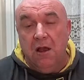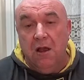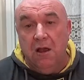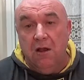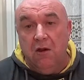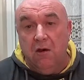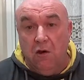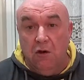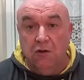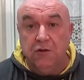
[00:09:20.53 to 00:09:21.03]

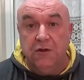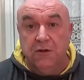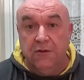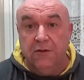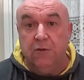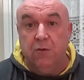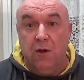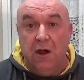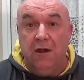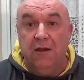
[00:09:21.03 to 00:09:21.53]

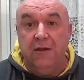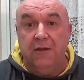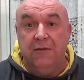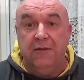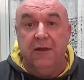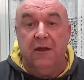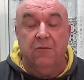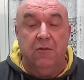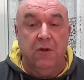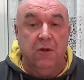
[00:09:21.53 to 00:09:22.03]
audience
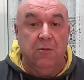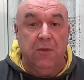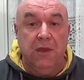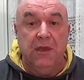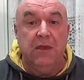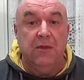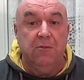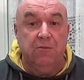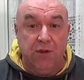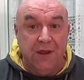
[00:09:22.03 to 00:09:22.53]
wise that we'll
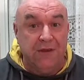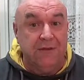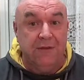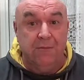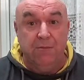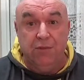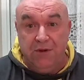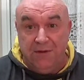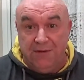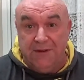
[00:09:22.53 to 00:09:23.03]
be
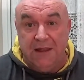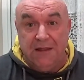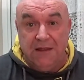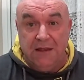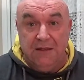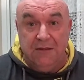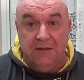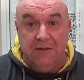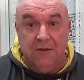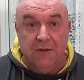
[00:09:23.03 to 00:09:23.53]

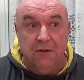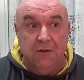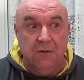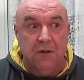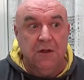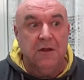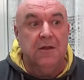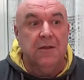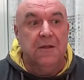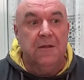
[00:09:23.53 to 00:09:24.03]
presenting
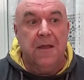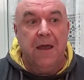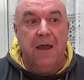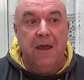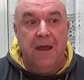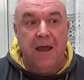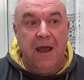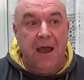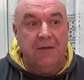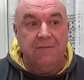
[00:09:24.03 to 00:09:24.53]
to.
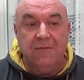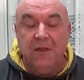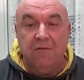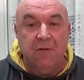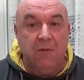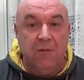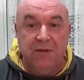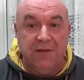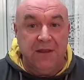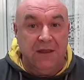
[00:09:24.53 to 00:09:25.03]
I've
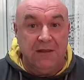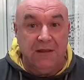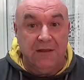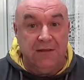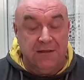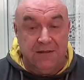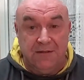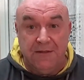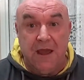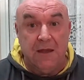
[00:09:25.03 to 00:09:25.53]
never
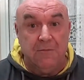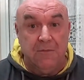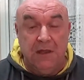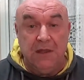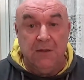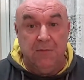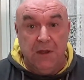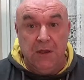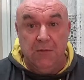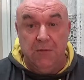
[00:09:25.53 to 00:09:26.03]
presented to that
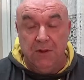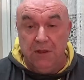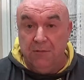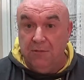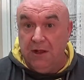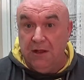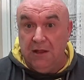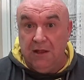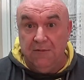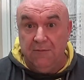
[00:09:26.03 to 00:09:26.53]
many people
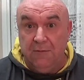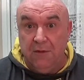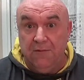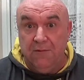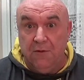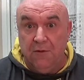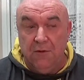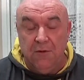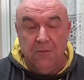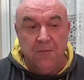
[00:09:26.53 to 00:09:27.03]
in my life
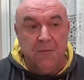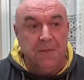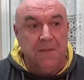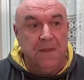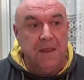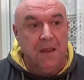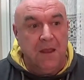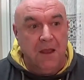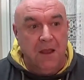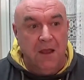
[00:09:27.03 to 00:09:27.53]
before.
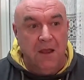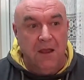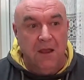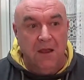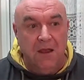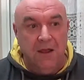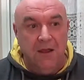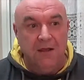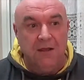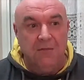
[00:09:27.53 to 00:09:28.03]

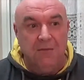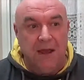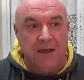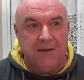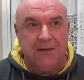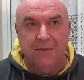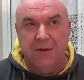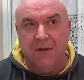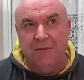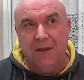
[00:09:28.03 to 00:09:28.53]
The
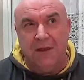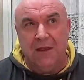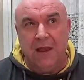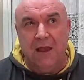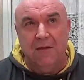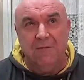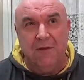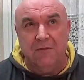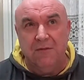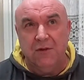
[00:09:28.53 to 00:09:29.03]
maximum I think
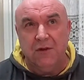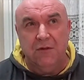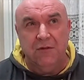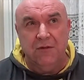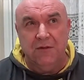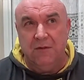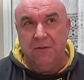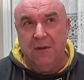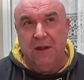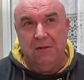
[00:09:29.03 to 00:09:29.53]
I've ever
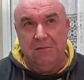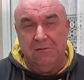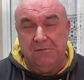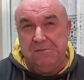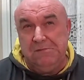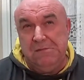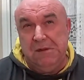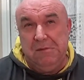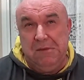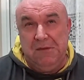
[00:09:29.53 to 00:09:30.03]
done is
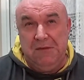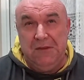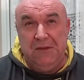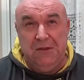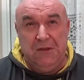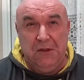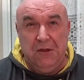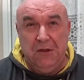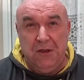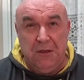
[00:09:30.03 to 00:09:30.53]
about maybe
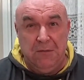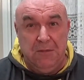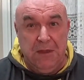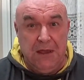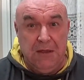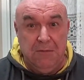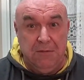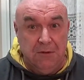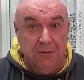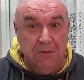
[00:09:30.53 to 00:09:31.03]
30
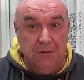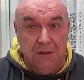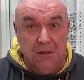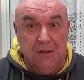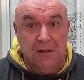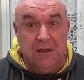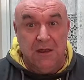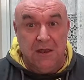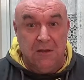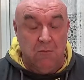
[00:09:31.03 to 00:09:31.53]
people
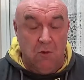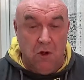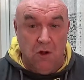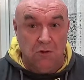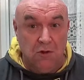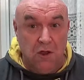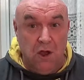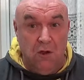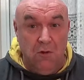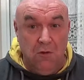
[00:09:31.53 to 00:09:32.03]
in
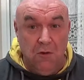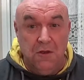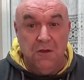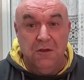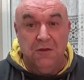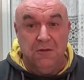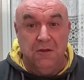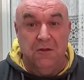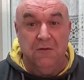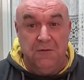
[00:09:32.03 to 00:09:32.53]
one go,
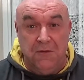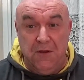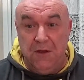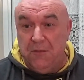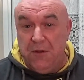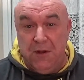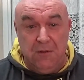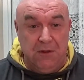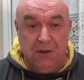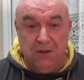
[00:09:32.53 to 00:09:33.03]
you know,
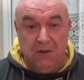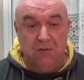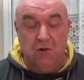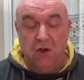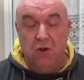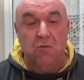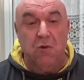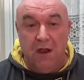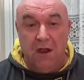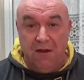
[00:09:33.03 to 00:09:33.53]
30 people in a
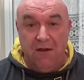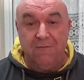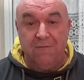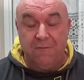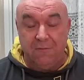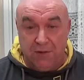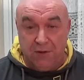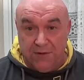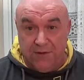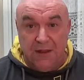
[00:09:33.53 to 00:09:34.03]
room where
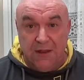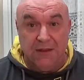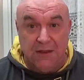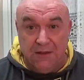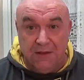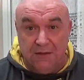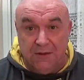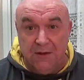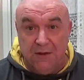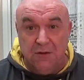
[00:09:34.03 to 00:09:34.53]
I've
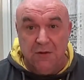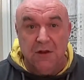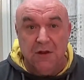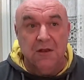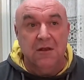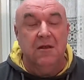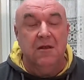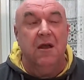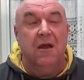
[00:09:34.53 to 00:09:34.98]
presented to.